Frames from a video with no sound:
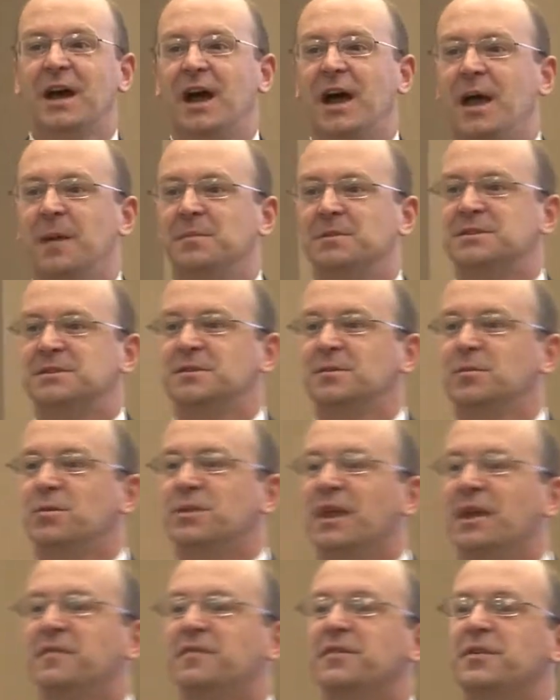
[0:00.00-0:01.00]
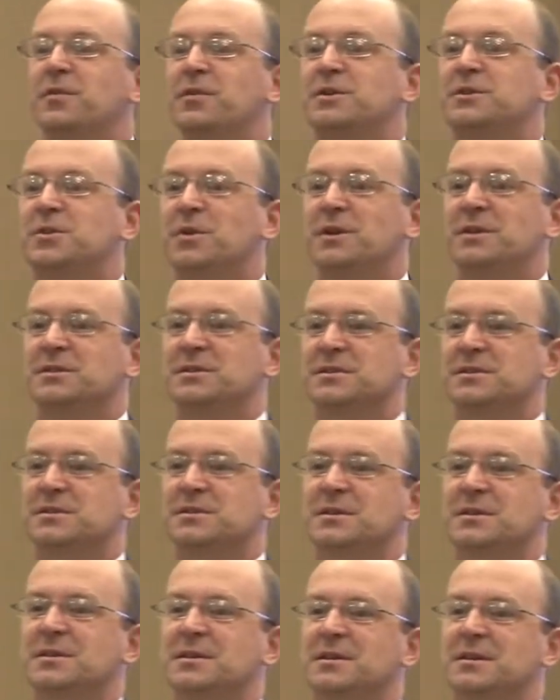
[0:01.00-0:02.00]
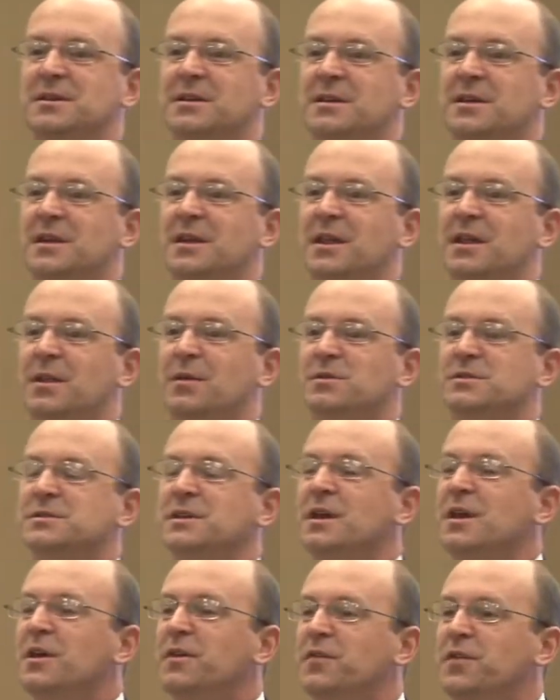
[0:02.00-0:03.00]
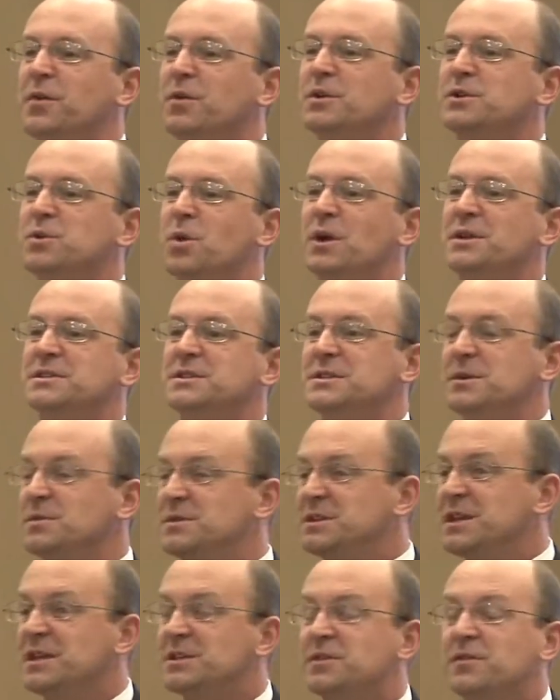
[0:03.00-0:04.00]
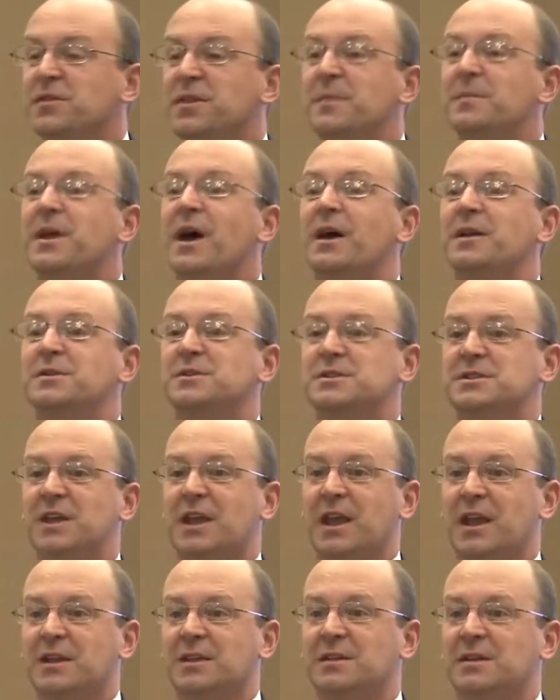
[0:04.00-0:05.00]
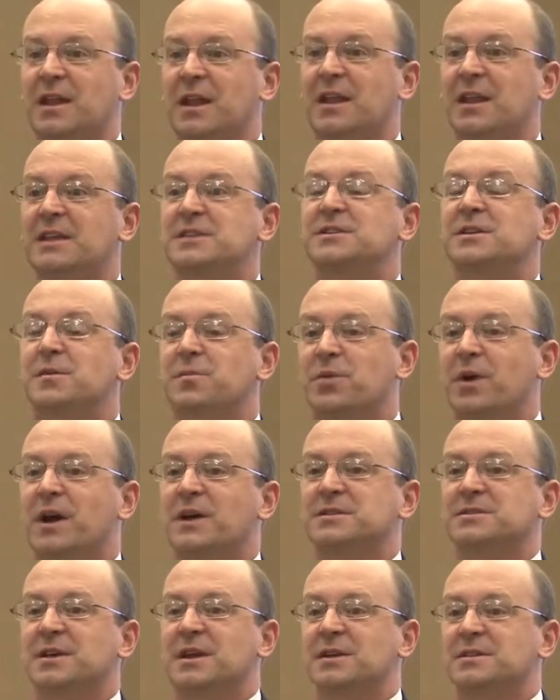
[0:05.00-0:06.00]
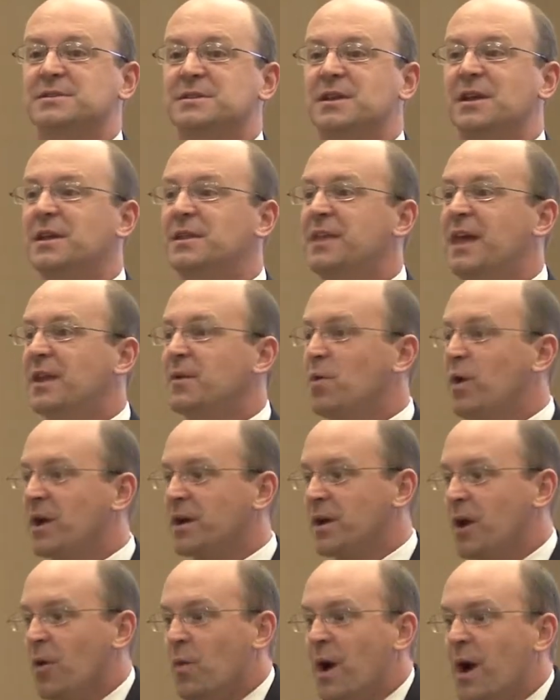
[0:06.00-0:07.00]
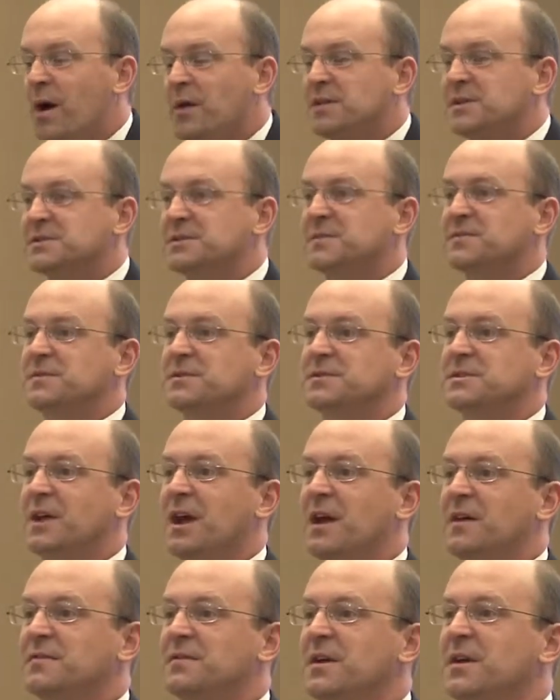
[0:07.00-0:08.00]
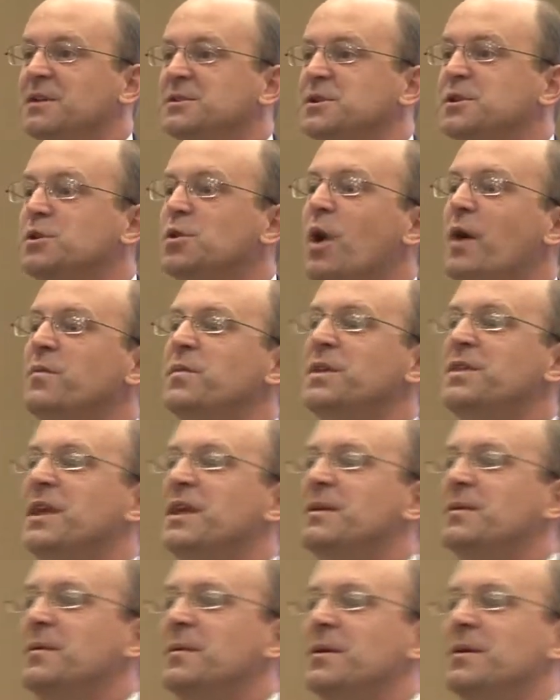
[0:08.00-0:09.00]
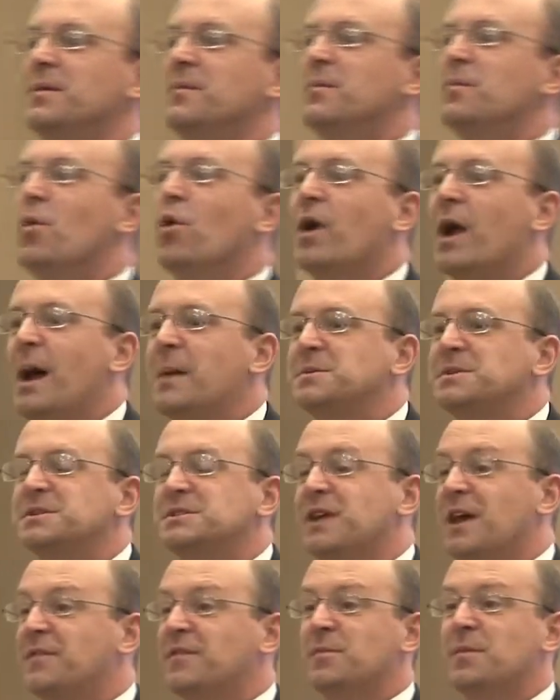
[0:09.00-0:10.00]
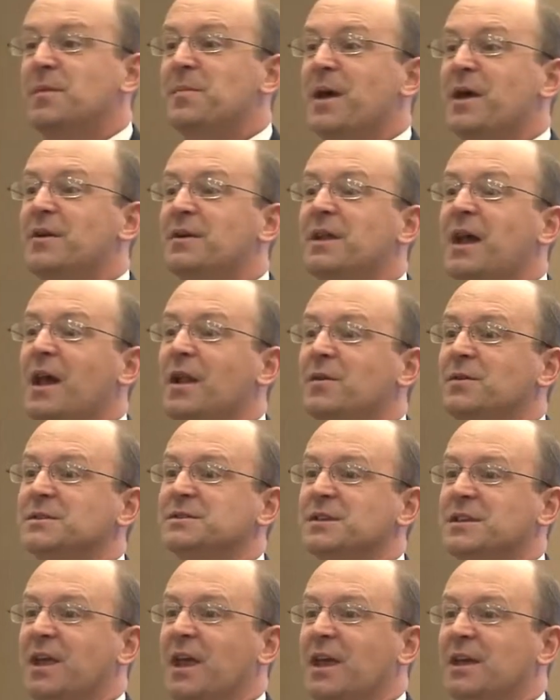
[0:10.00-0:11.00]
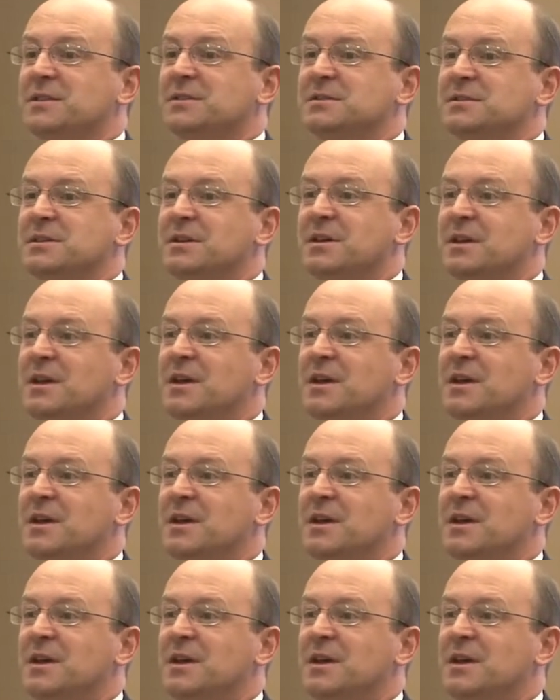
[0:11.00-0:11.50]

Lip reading: times when they had fewer choices. In other words, fewer choices, it was easier for them to understand and easier to process than walking, oh wow, all this different stuff. So too often we think more options have to be better, not always the case.